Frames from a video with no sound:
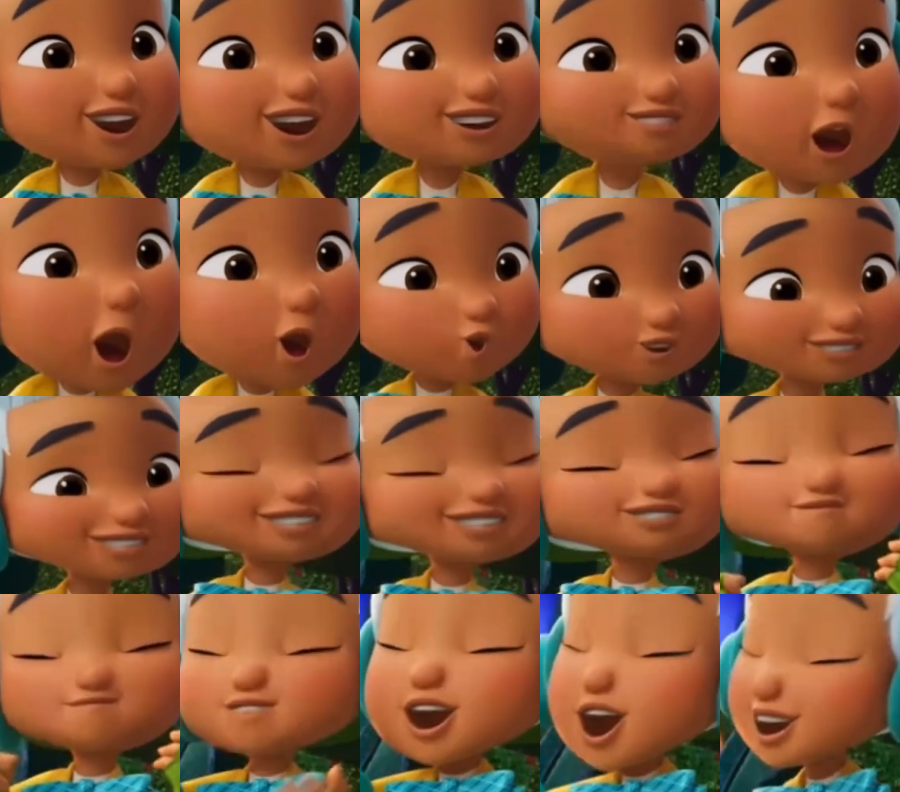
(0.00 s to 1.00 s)
at all of these
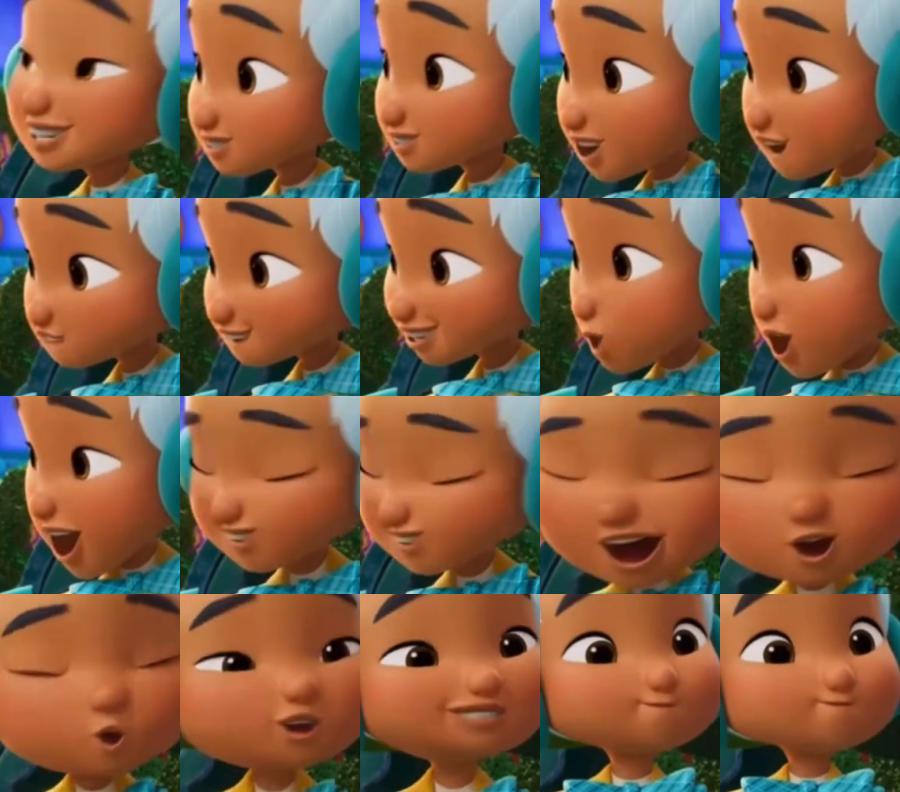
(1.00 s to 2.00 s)
pies everyone
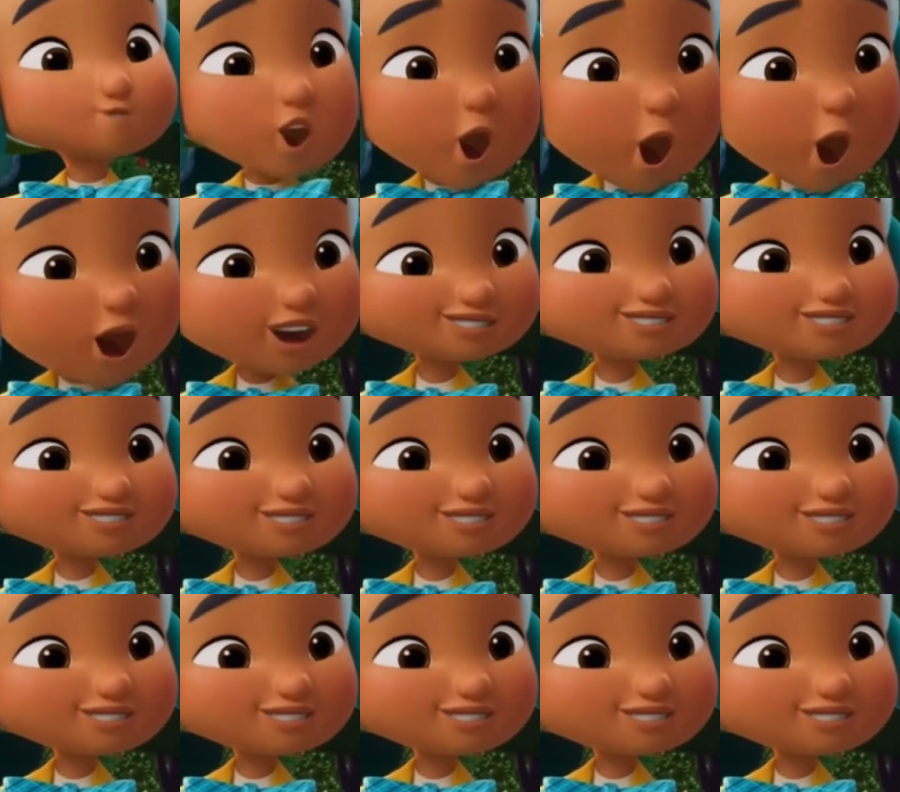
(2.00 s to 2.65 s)
else brought.